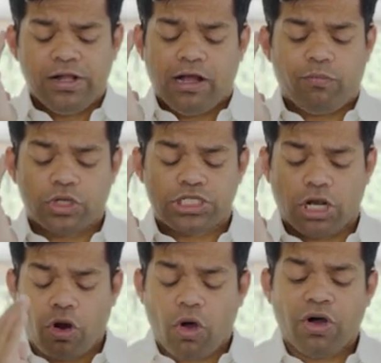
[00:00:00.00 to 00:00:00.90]
uh, want a
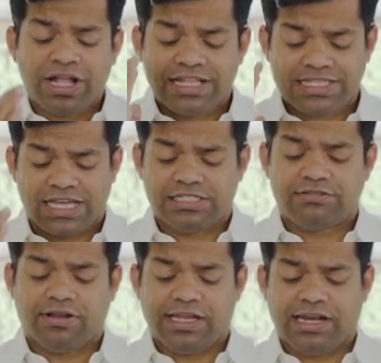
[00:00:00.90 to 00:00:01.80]
long and
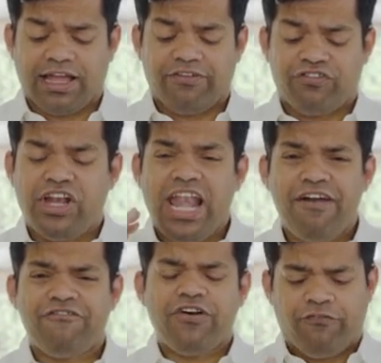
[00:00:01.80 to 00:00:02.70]
satisfying life,
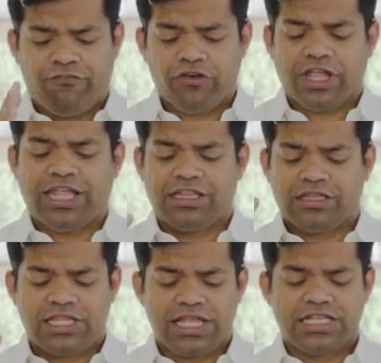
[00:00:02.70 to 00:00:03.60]
never forget the
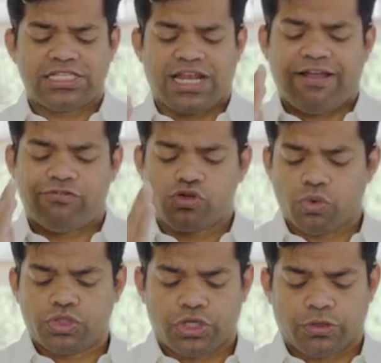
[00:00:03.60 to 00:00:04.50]
things that I've
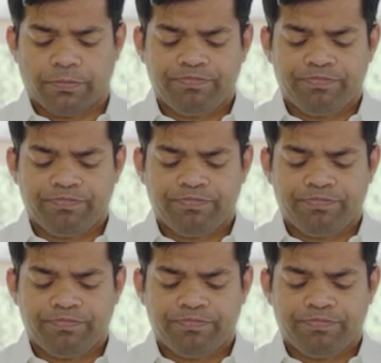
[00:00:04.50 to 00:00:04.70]
taught you.